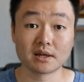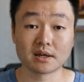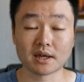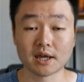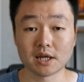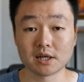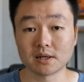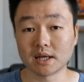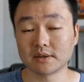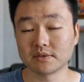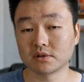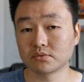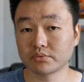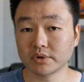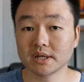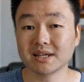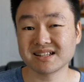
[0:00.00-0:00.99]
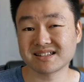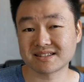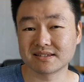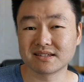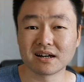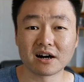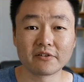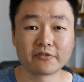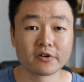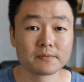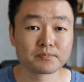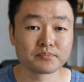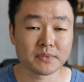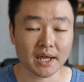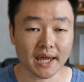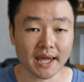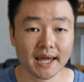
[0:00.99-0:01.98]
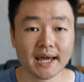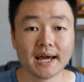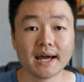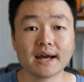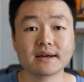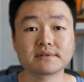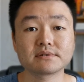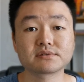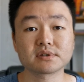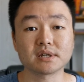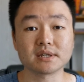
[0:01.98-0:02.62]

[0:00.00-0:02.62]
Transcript: Okay, and the REIT itself has